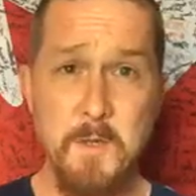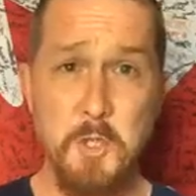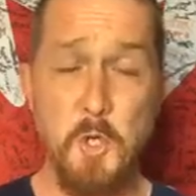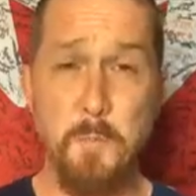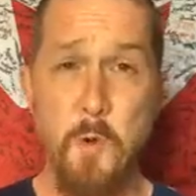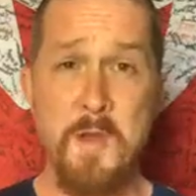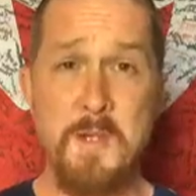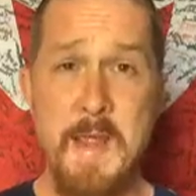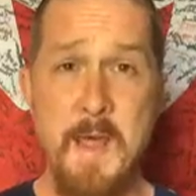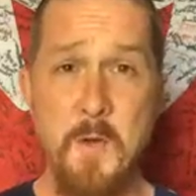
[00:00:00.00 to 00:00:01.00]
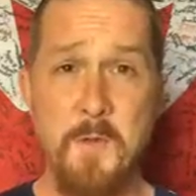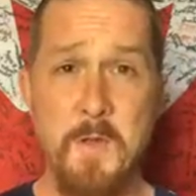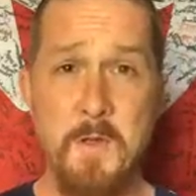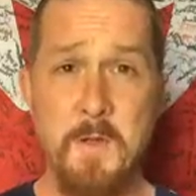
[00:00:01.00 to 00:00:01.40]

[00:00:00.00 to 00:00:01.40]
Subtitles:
to put down